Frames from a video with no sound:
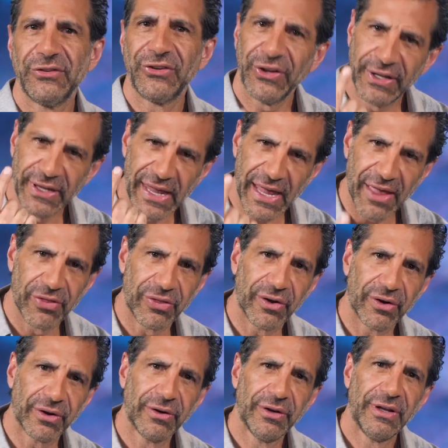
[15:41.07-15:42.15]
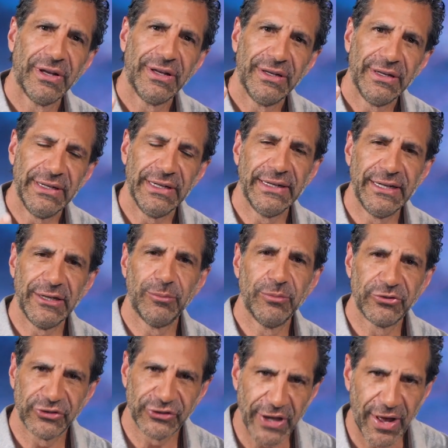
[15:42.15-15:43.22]
together in
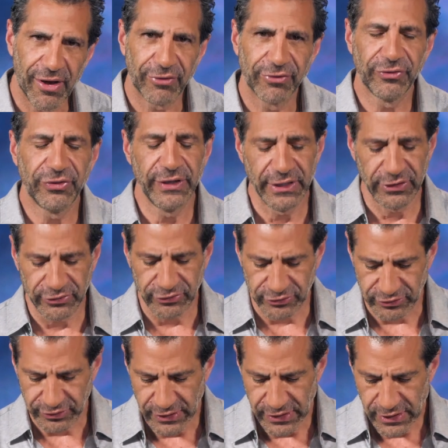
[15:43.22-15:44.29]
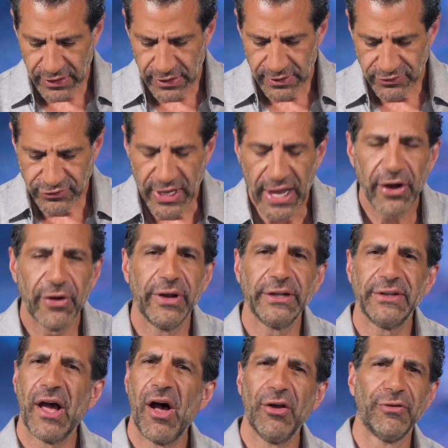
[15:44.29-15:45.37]
Himself. This
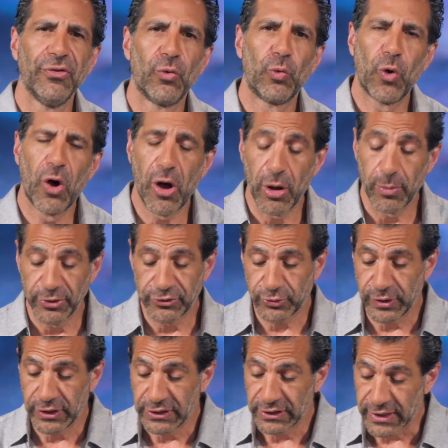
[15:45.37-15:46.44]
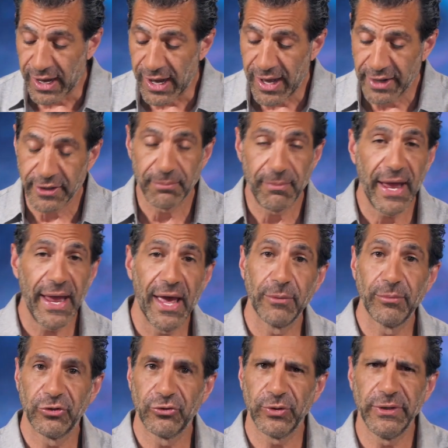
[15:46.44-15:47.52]
tearing down of the wall between God and
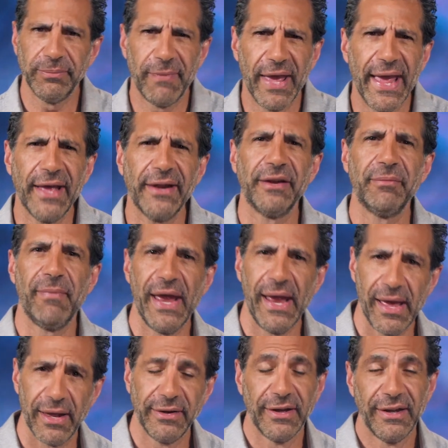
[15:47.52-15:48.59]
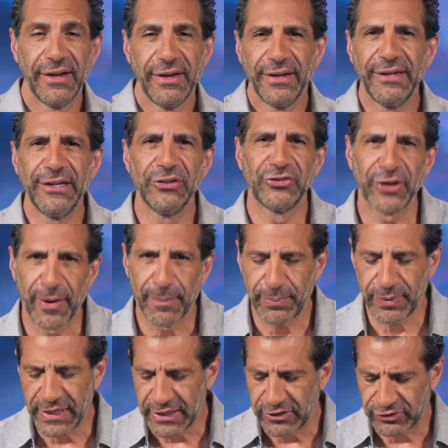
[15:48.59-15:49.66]
man, between man and man, He is our
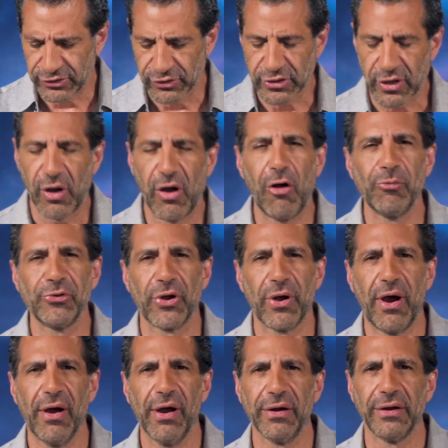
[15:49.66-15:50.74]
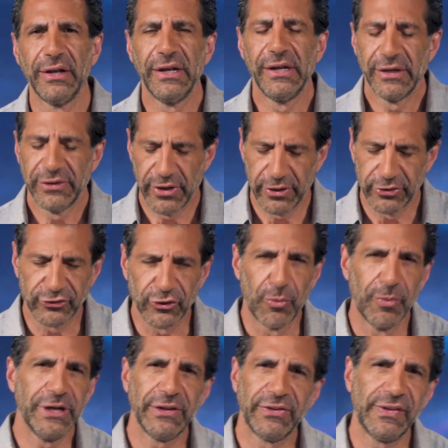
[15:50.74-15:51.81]
peace. It'll calm your heart. There are so
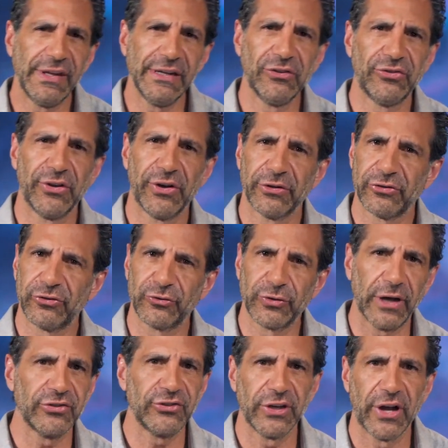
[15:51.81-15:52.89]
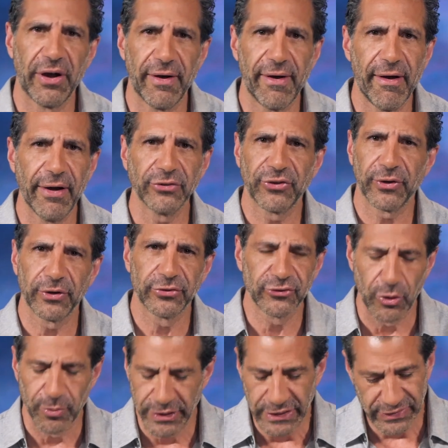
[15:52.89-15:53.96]
many things that are stressing our hearts. There are
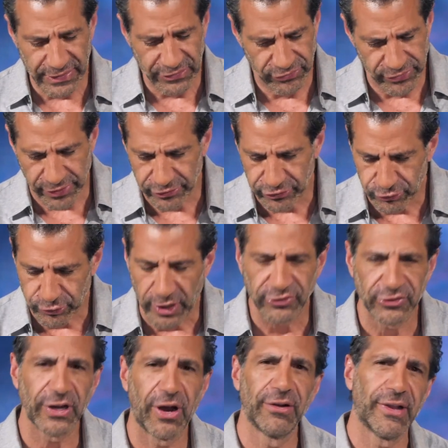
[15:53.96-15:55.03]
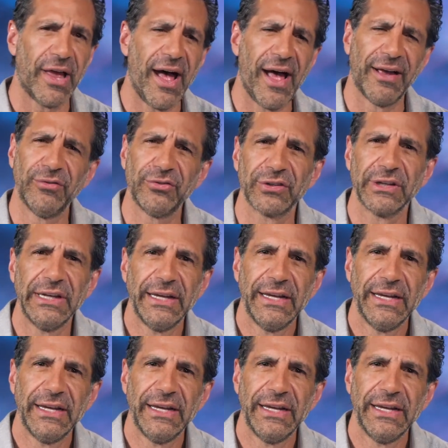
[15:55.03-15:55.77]
so many things that are stressing our lives.